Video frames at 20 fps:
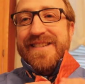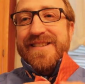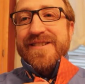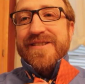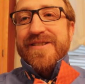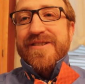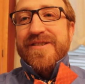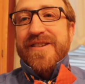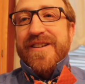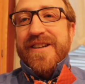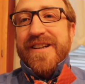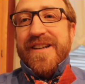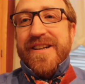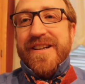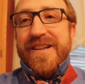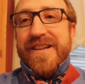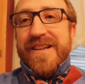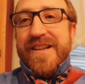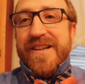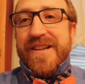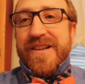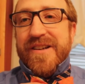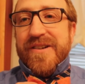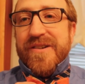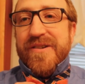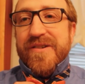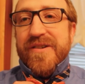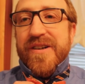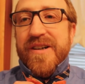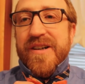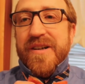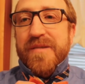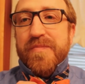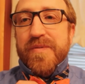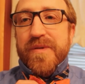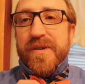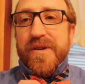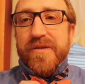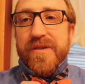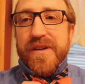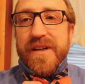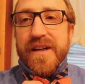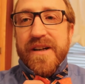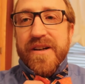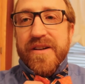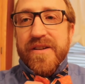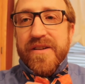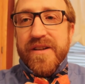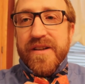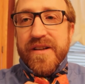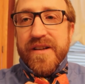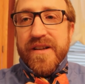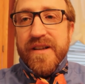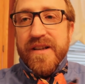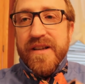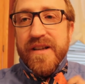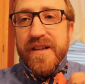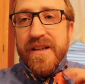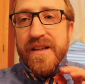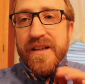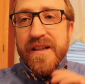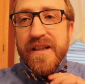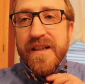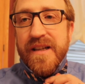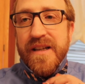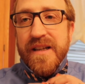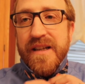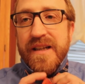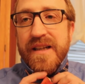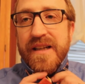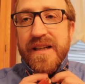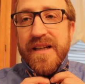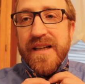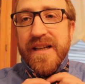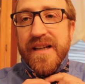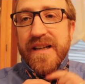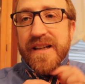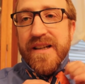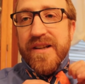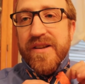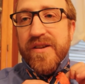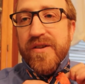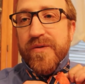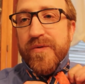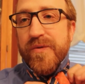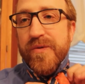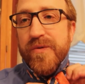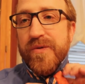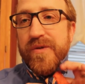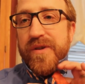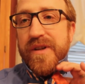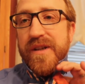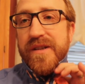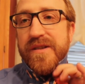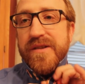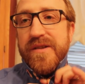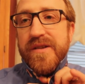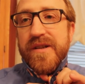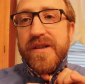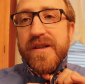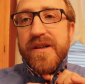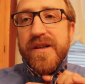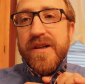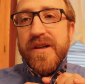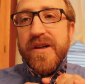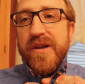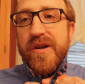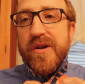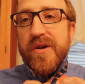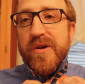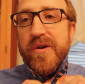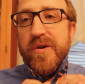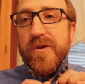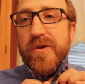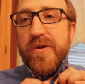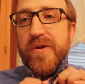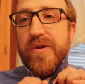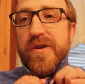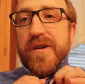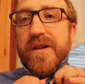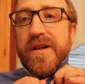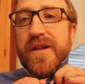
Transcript: So you're gonna go up and around and then through this hole.